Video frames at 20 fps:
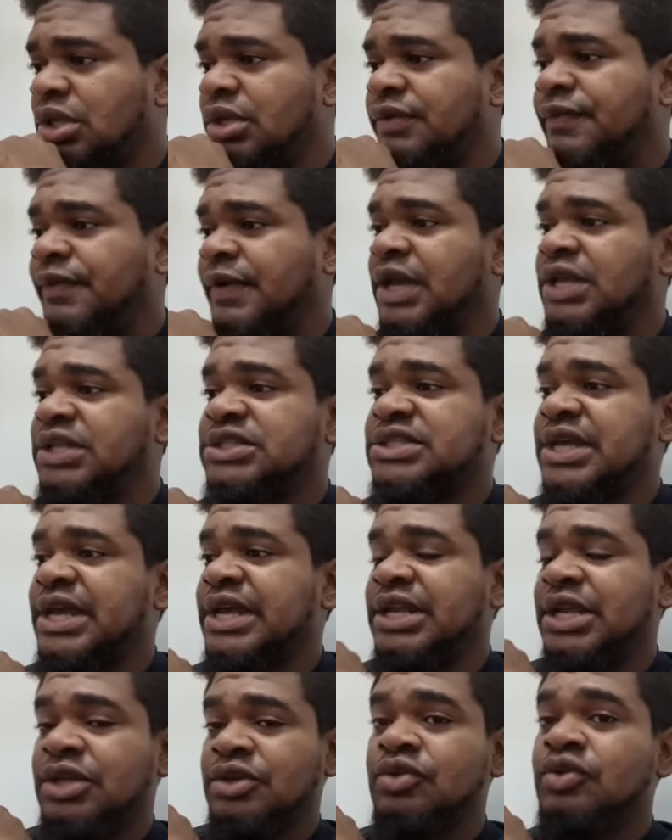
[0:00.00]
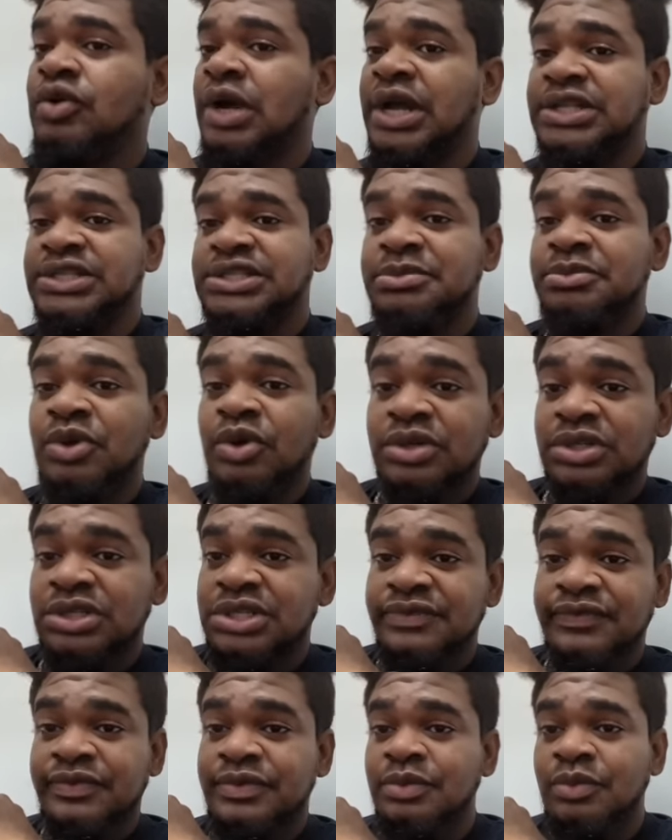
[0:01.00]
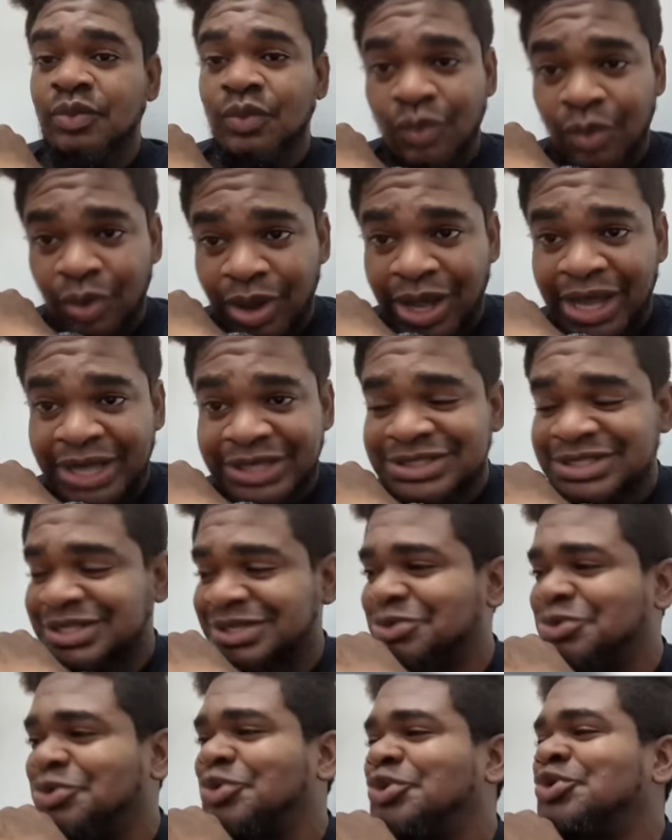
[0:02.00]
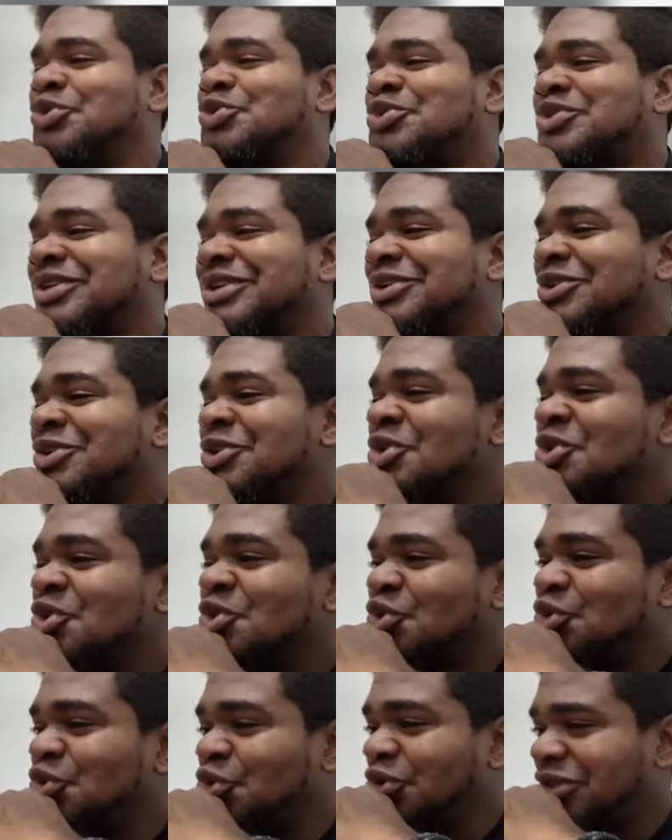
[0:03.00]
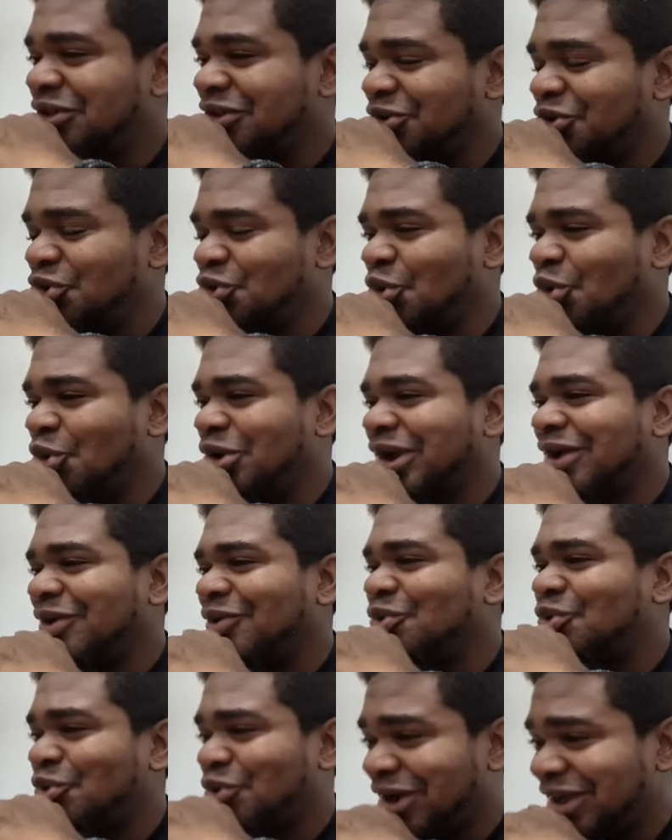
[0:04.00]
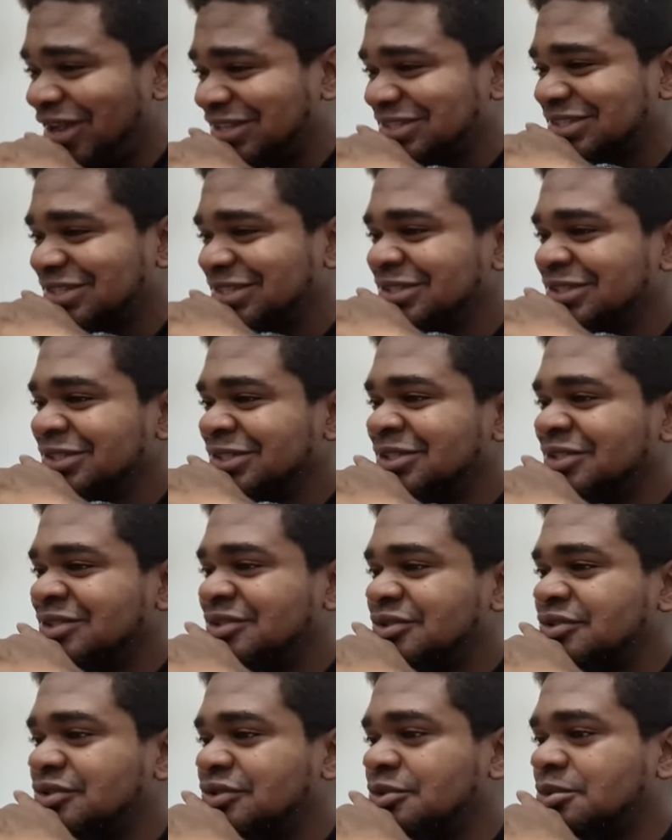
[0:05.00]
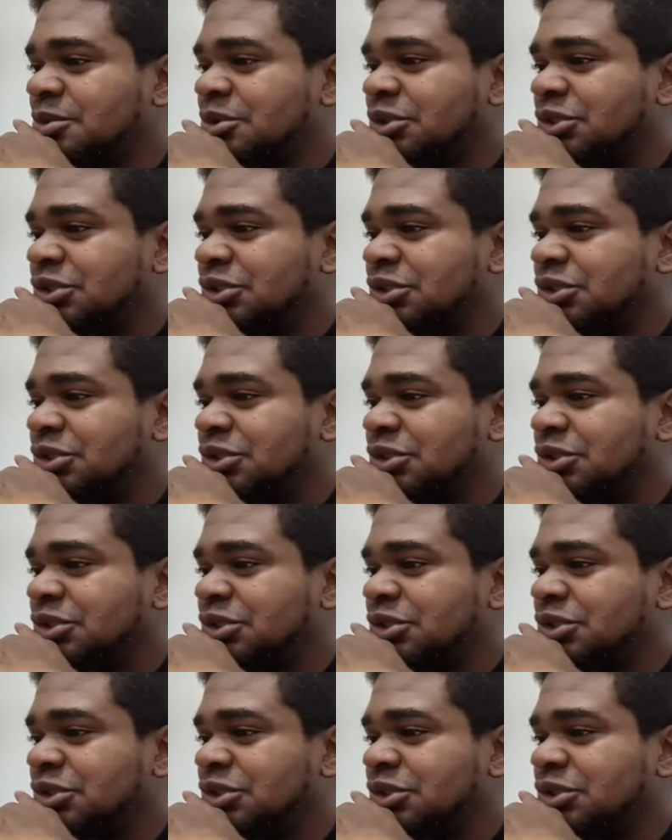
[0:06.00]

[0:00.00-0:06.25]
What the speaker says: If I inside there, you know, can't see me on TV. What? You tell who you what? No boy.